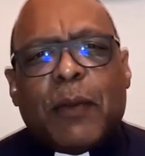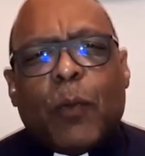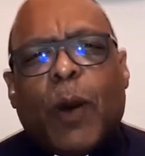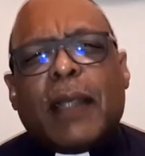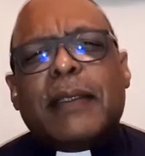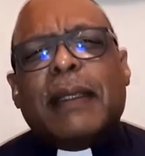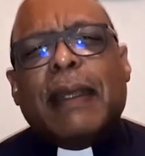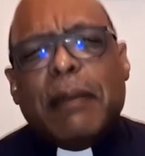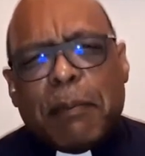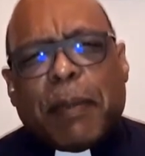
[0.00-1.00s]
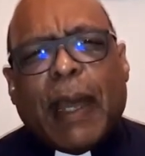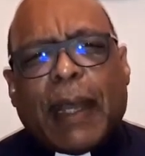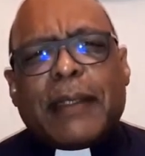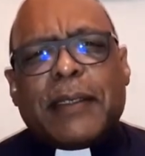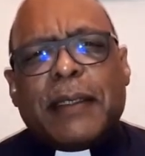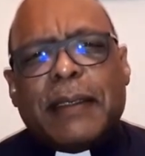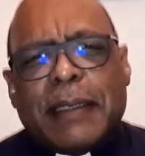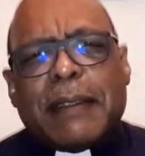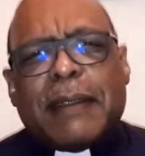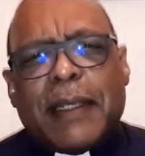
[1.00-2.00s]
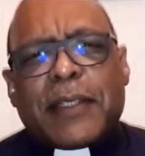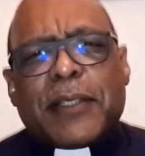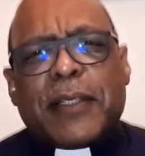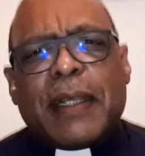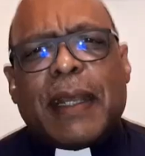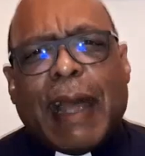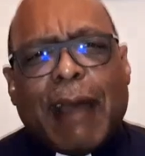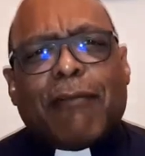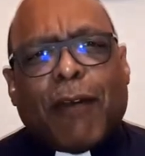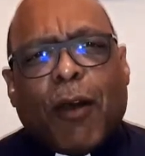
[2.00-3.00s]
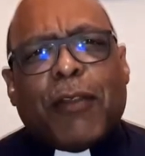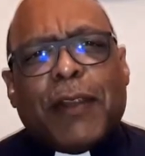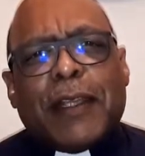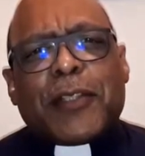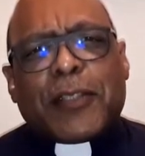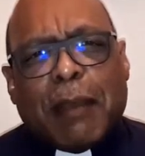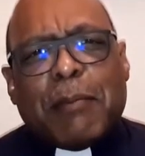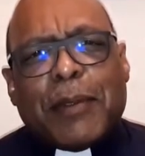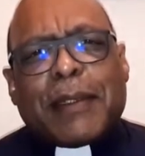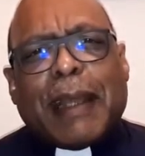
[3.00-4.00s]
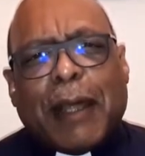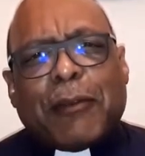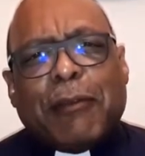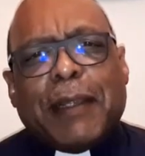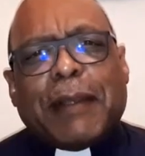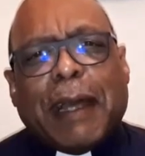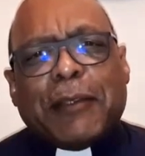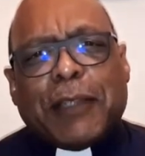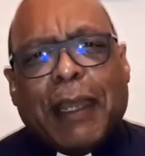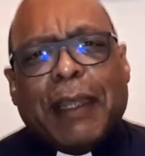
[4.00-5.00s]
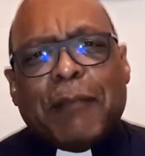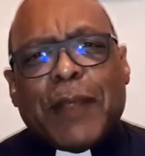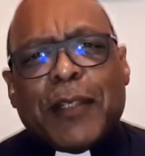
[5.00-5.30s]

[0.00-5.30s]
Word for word: What impact did this have on the assembled gathering that day?